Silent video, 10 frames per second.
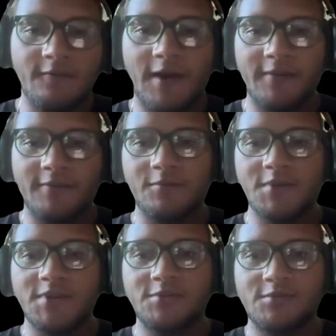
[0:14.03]

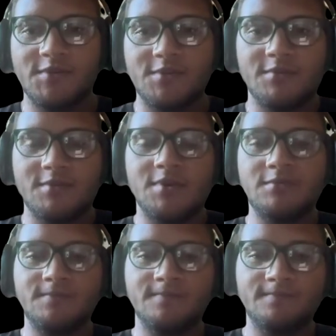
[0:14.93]

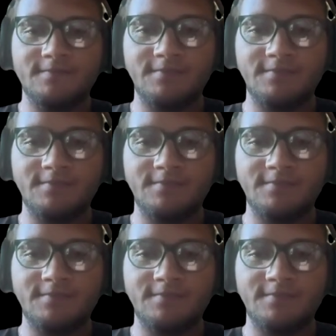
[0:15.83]
5320